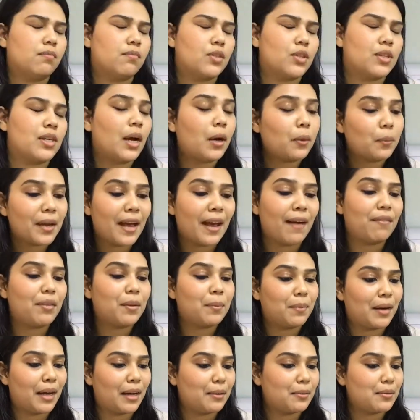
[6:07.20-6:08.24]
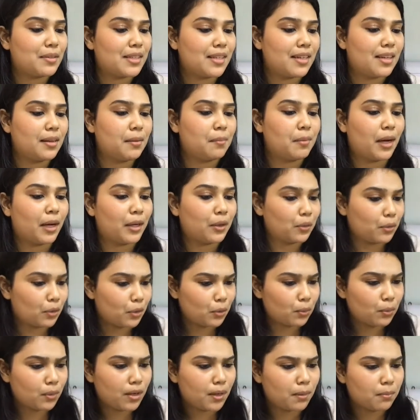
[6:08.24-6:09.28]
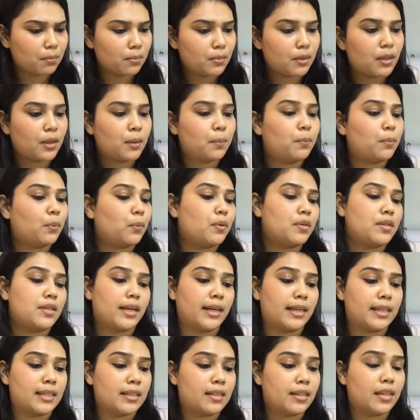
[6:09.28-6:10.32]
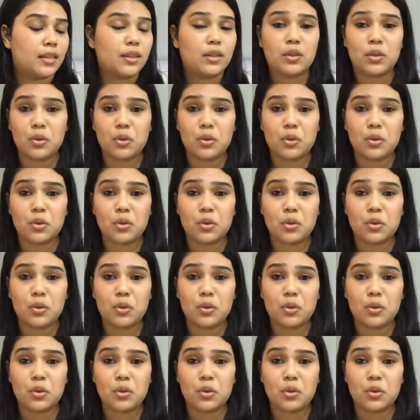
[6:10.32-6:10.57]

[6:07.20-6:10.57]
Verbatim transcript: So now we have the Biotique Bio Cucumber Pore Tightening